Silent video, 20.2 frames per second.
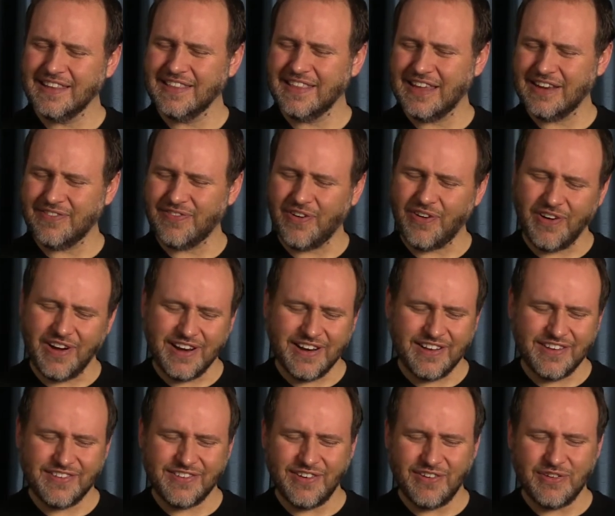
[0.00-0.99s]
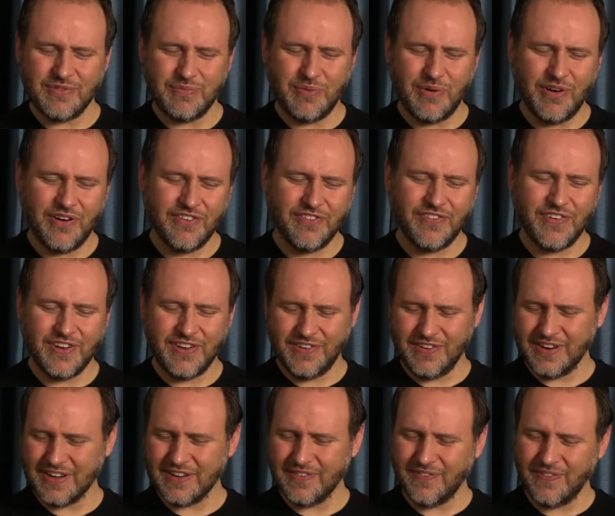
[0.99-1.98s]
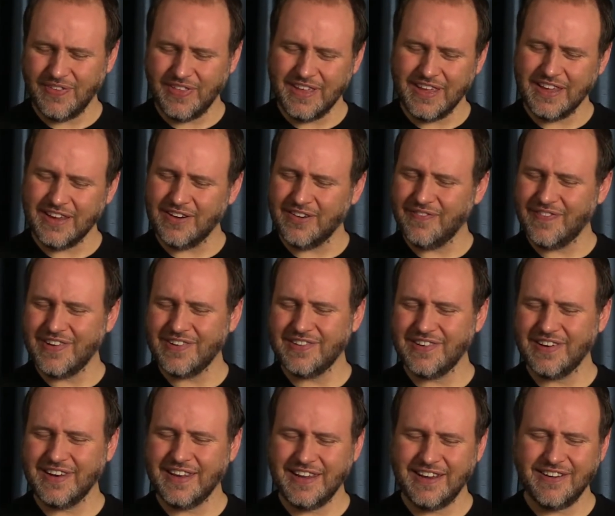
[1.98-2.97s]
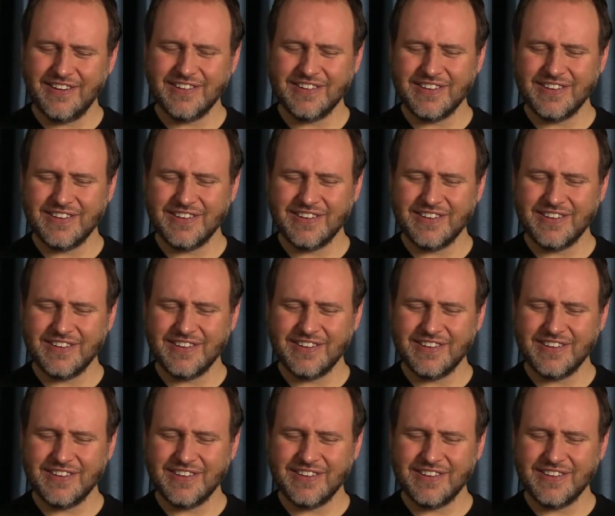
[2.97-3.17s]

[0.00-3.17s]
therefore, it is so important for you to complete your mission here,